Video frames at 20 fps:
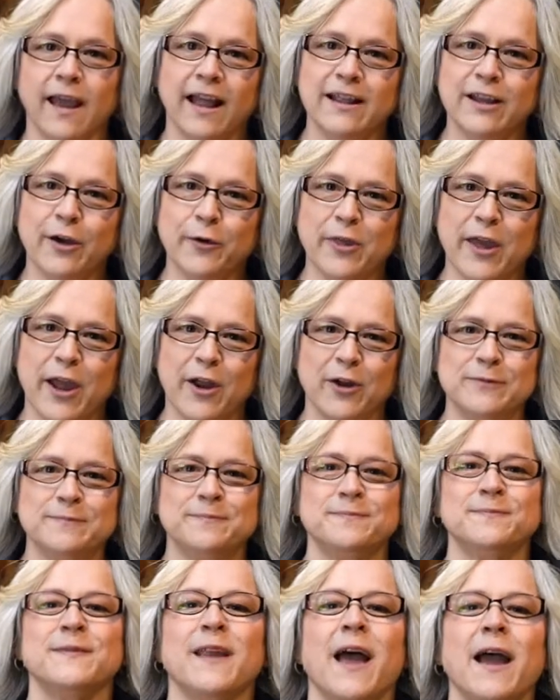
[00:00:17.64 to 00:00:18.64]
Hello there,
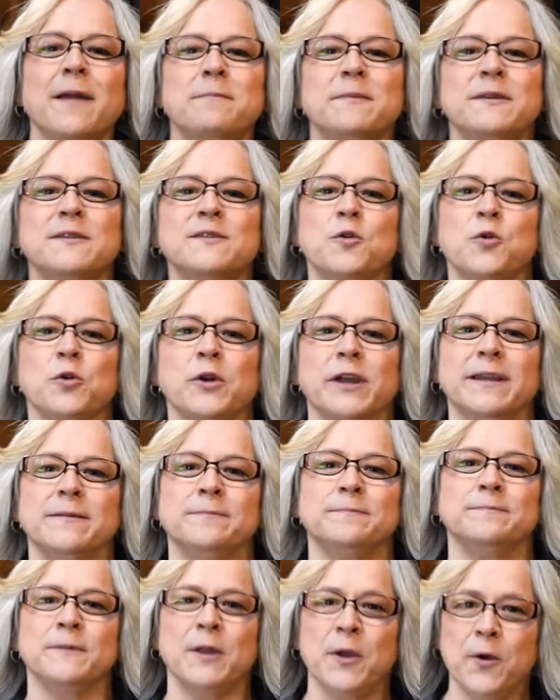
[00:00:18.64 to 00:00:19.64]
I'm Miss
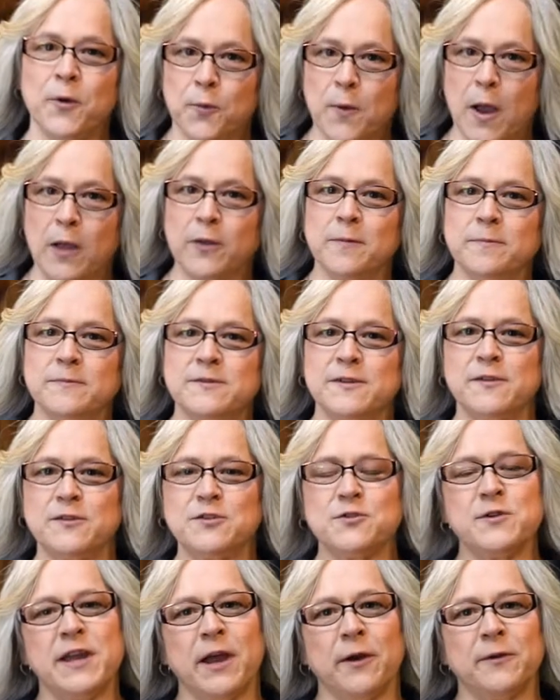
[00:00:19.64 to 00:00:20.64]
Corrine. Welcome to the
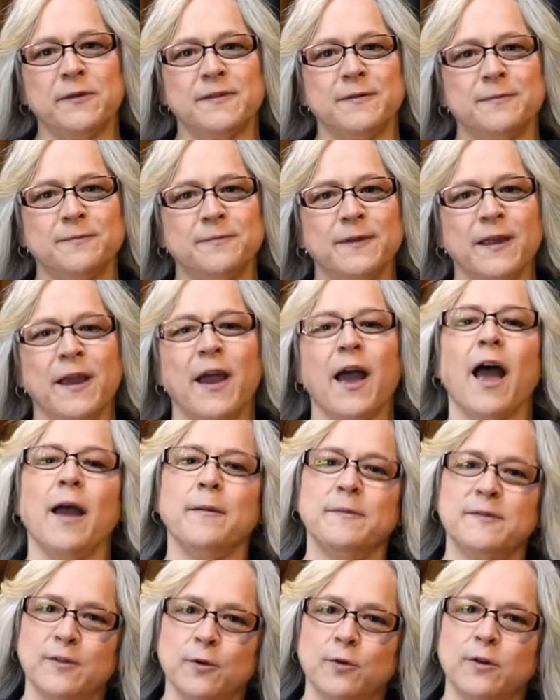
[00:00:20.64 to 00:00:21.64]
Treehouse.
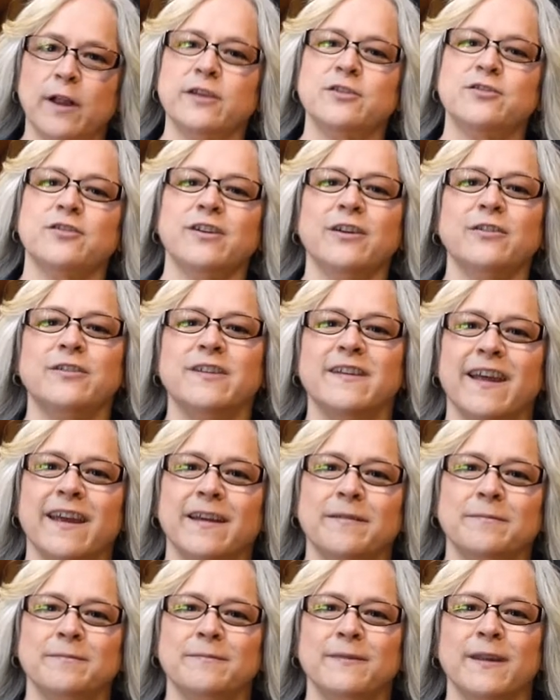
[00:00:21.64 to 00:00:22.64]
I'm so glad you're here
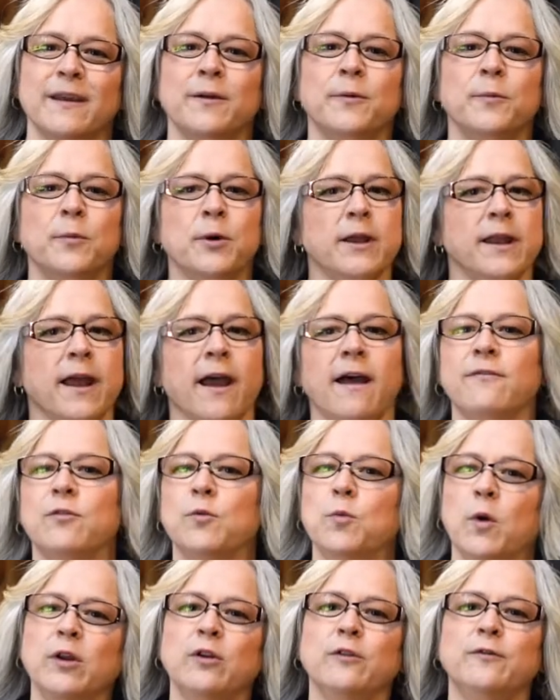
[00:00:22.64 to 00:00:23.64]
today. We're gonna have
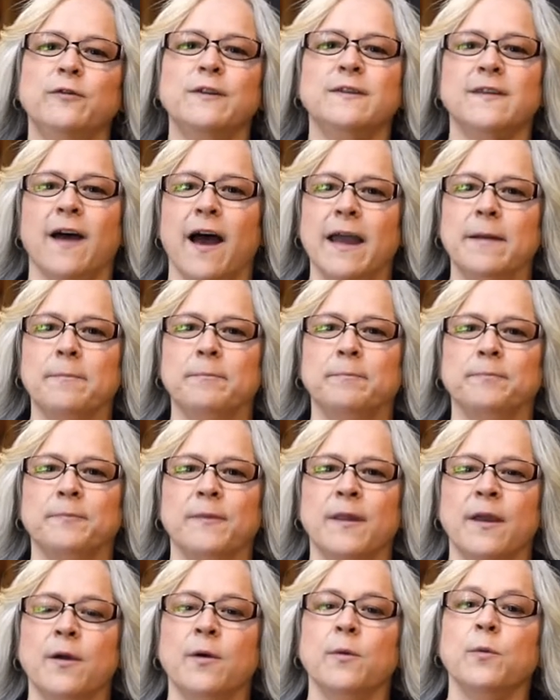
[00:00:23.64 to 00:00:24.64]
a wonderful time.
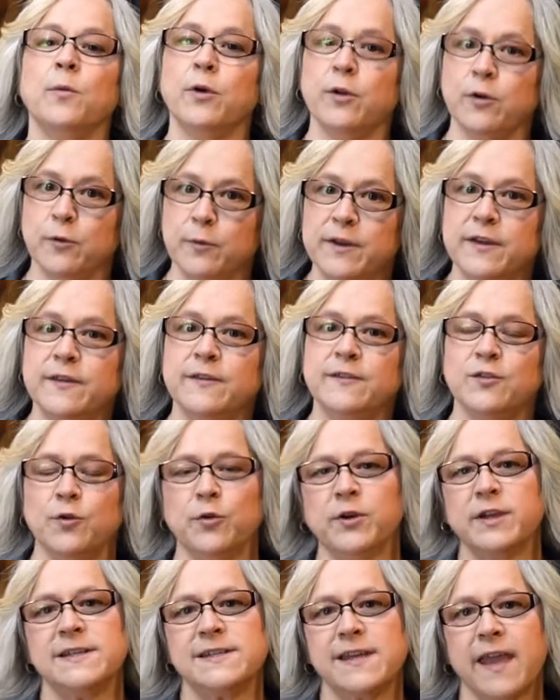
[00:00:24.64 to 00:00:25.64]
We're gonna read a
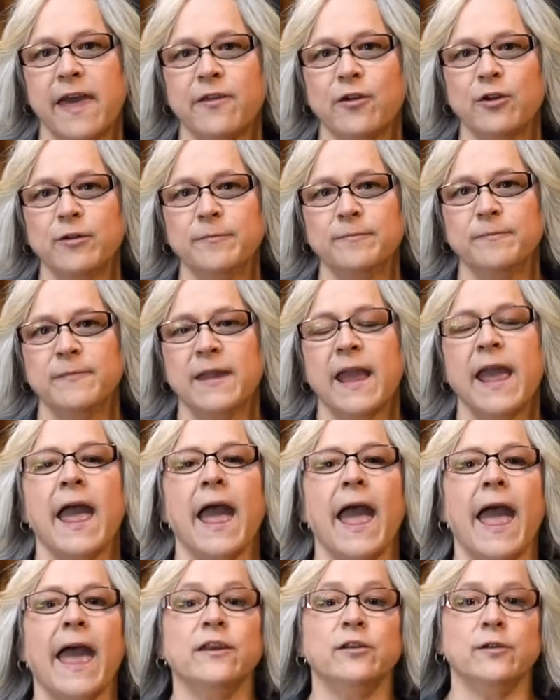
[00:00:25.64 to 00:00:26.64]
story together
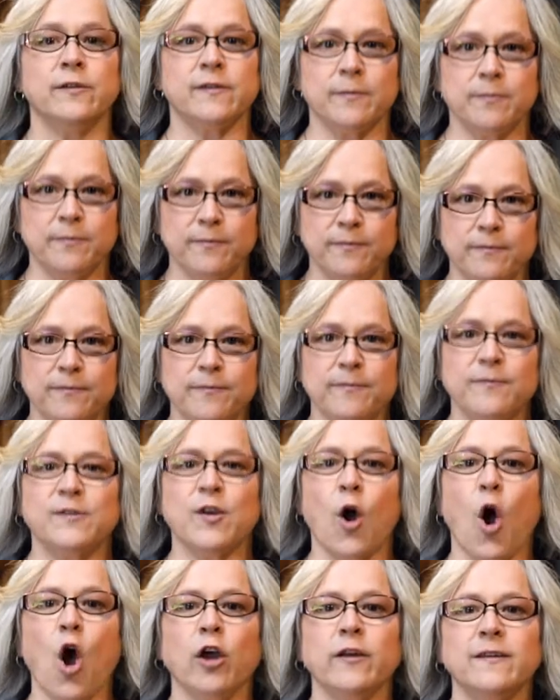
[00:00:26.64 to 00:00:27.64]
and do some
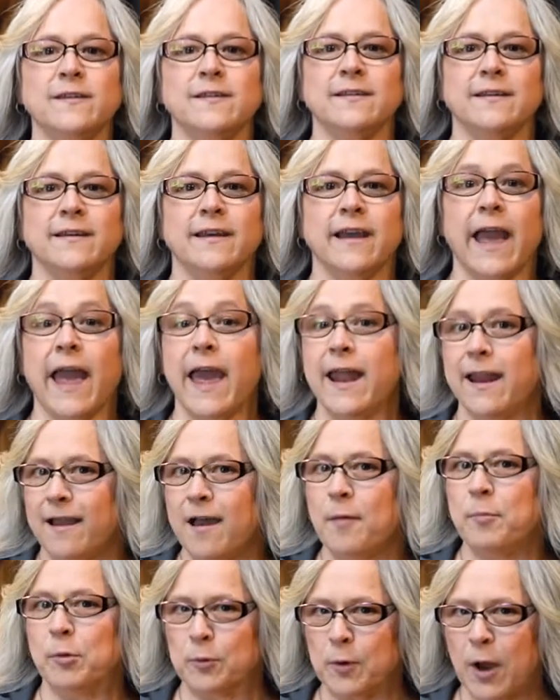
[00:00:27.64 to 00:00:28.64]
songs and a
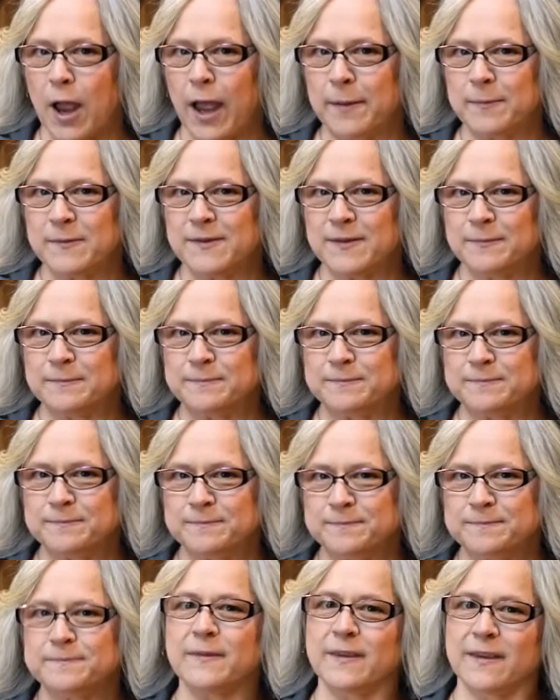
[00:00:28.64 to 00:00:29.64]
couple rhymes.
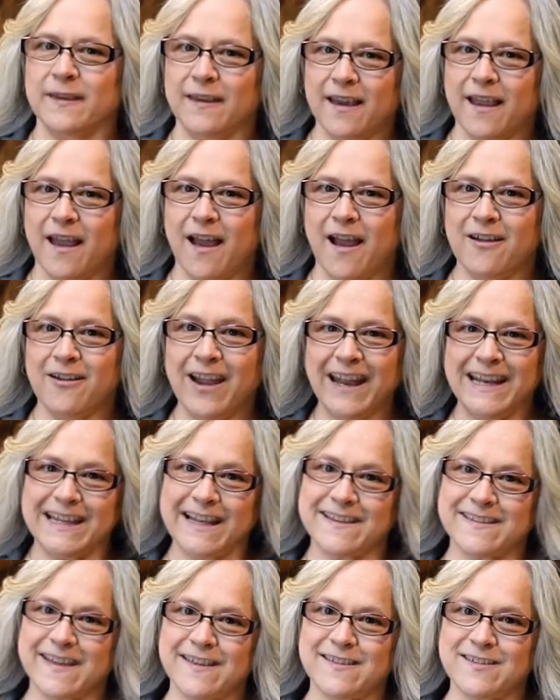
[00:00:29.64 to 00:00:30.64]
All right,
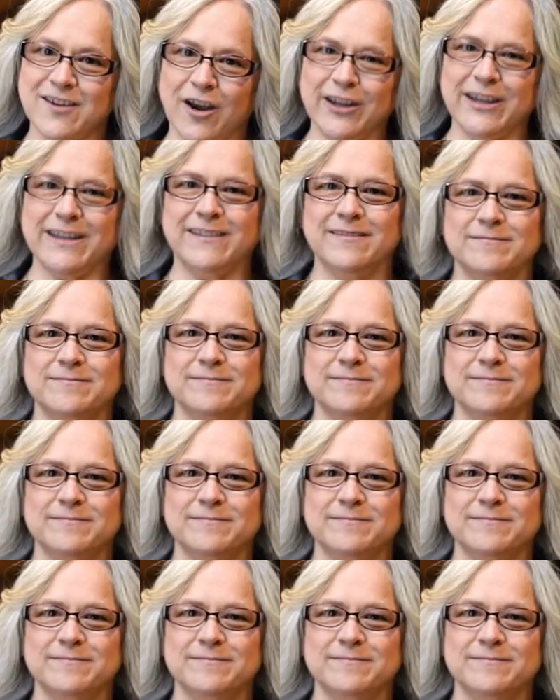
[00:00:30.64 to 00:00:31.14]
let's get started.